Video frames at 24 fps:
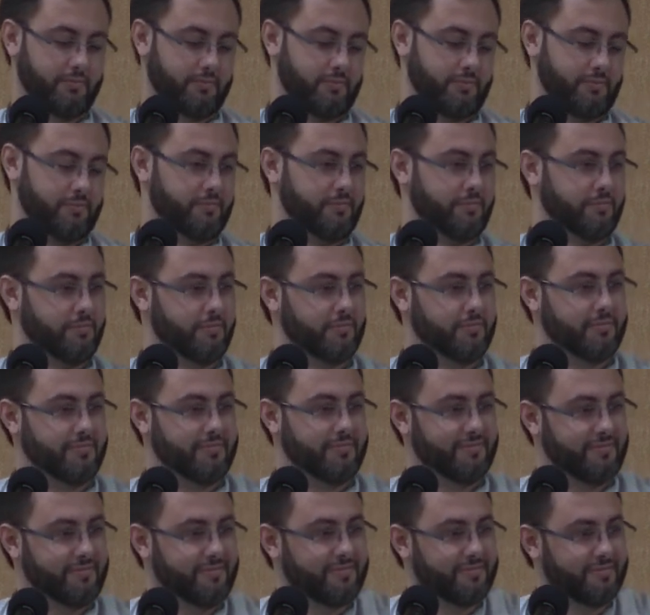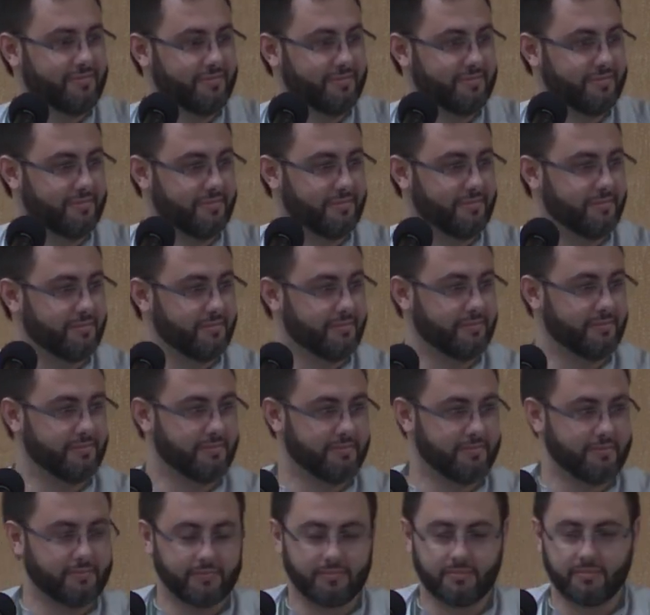
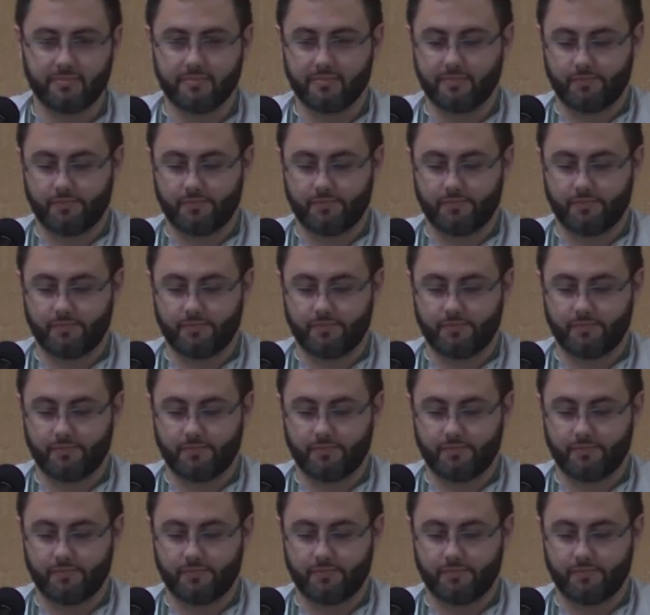(no one is talking)